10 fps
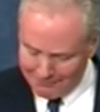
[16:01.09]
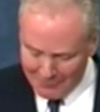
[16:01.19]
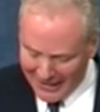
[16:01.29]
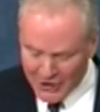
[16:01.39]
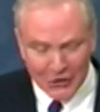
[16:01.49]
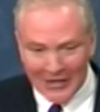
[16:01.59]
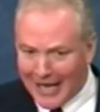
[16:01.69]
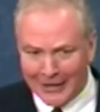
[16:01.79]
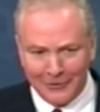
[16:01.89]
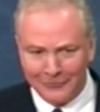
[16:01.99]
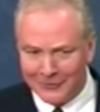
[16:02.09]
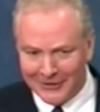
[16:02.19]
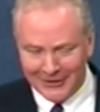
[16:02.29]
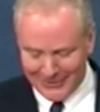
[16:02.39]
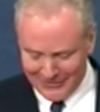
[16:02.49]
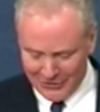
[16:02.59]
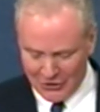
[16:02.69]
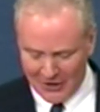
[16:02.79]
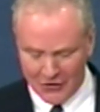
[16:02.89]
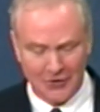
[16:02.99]
page 9 of the
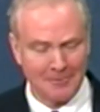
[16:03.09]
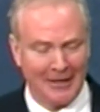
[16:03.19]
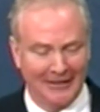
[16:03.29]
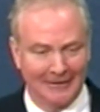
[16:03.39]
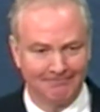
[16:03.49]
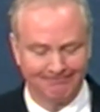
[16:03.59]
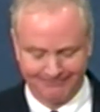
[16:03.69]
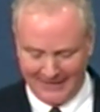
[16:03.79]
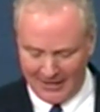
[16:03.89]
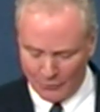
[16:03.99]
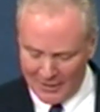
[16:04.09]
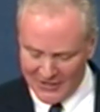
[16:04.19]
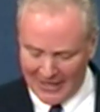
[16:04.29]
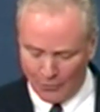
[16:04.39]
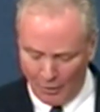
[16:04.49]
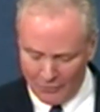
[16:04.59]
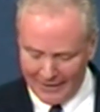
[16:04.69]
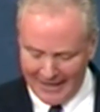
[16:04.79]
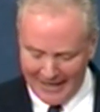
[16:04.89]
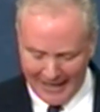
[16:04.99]
judge's opinion, and it reads, I quote,
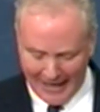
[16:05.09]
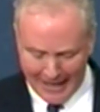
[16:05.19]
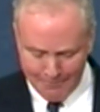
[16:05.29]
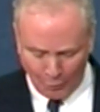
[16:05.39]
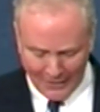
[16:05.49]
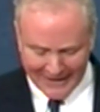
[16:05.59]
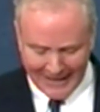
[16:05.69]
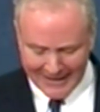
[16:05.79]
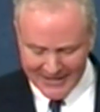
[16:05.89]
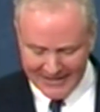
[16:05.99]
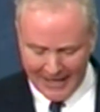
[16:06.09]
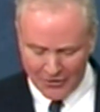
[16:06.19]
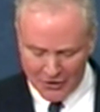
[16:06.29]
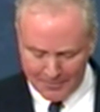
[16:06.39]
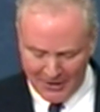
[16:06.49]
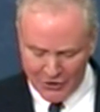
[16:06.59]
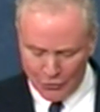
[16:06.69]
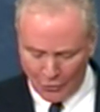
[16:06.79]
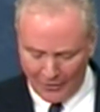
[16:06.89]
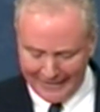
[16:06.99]
a boycott is neither speech
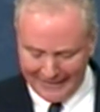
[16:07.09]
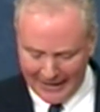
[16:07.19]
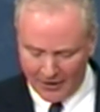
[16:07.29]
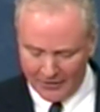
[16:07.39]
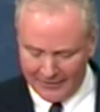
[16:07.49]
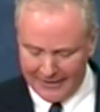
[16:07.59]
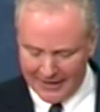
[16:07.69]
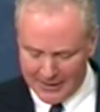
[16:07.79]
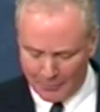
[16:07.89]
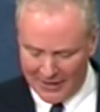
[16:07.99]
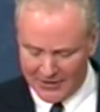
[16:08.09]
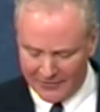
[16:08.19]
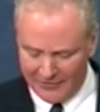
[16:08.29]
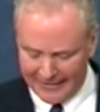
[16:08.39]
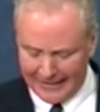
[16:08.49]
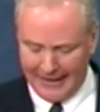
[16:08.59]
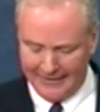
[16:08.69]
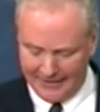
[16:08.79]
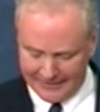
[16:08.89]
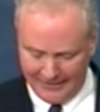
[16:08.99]
nor inherently expressive
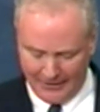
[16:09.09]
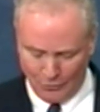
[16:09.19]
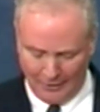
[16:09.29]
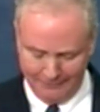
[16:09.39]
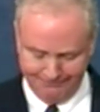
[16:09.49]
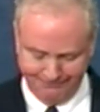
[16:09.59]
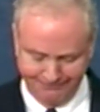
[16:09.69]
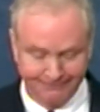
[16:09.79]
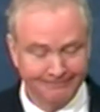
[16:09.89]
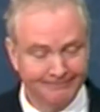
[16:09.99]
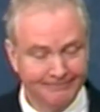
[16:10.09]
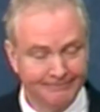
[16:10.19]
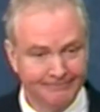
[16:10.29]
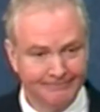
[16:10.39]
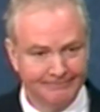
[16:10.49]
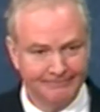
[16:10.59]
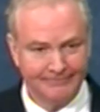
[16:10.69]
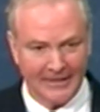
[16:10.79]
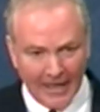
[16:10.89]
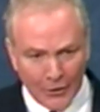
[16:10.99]
conduct, unquote.
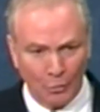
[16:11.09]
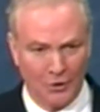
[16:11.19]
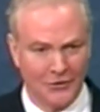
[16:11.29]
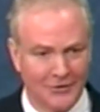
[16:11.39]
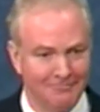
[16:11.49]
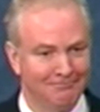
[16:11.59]
In other words,